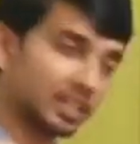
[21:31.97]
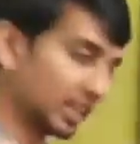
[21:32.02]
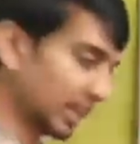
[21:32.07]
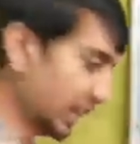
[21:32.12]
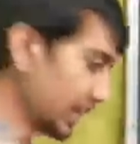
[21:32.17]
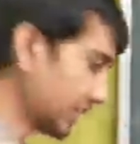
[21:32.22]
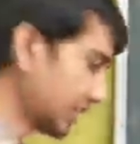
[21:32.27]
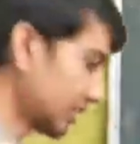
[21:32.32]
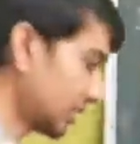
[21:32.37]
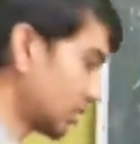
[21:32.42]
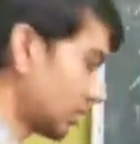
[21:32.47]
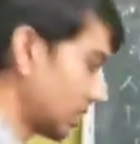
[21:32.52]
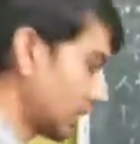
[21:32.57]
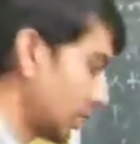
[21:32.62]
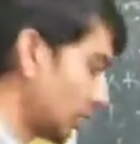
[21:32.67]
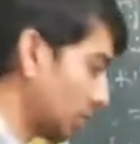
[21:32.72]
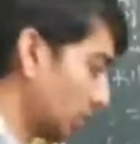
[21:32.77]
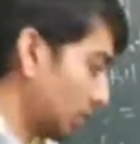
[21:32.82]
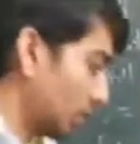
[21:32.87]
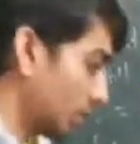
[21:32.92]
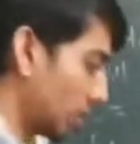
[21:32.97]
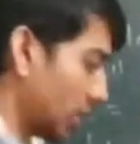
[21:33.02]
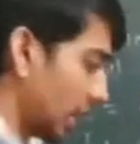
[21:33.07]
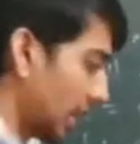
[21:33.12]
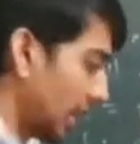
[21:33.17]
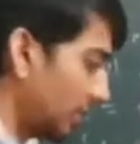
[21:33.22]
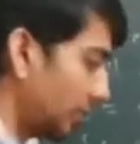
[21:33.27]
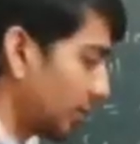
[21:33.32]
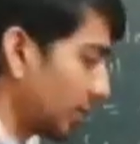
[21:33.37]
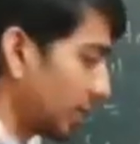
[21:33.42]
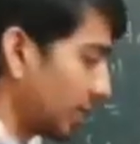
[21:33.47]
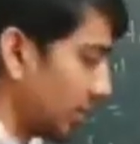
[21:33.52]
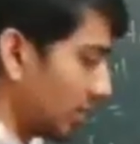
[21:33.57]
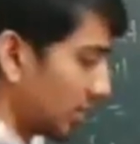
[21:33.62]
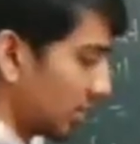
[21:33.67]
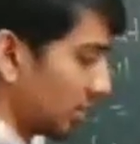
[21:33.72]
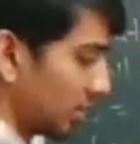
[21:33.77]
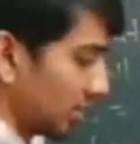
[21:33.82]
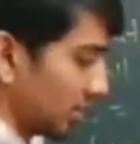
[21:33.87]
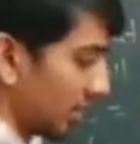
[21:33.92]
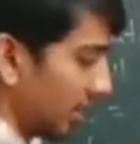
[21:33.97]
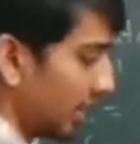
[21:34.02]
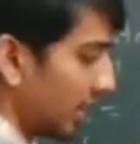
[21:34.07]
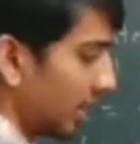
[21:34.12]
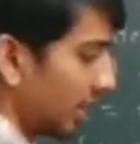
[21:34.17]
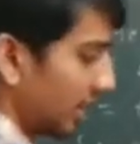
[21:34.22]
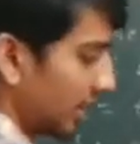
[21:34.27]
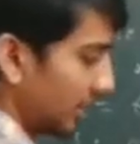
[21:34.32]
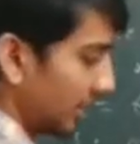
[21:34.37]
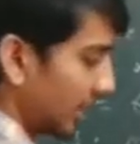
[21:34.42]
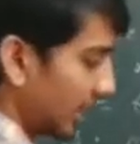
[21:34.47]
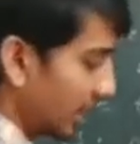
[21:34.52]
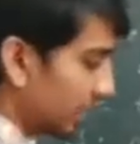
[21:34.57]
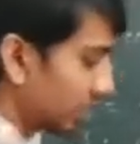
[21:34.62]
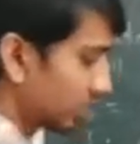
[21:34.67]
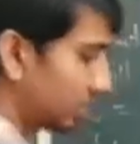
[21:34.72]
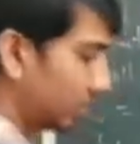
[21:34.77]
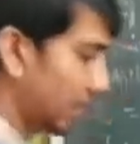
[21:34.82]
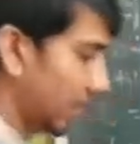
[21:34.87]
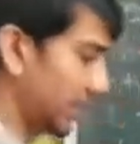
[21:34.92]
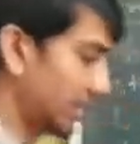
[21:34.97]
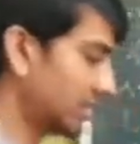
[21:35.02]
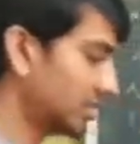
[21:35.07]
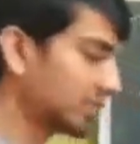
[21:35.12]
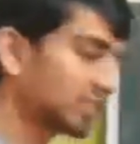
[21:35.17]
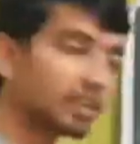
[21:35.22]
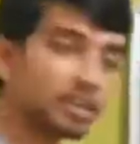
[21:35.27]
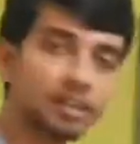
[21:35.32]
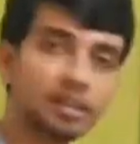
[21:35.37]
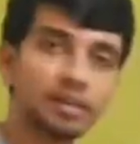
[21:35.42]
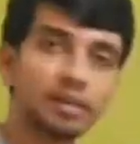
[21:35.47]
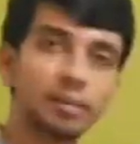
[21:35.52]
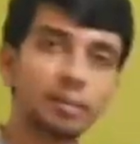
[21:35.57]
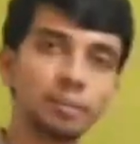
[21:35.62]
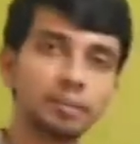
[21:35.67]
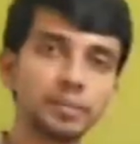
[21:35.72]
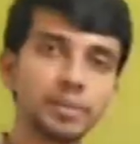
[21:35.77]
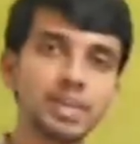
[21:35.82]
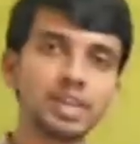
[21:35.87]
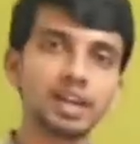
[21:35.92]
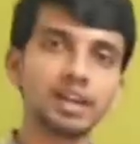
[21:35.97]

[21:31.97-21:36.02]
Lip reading: greater than or equal to alpha on x minus b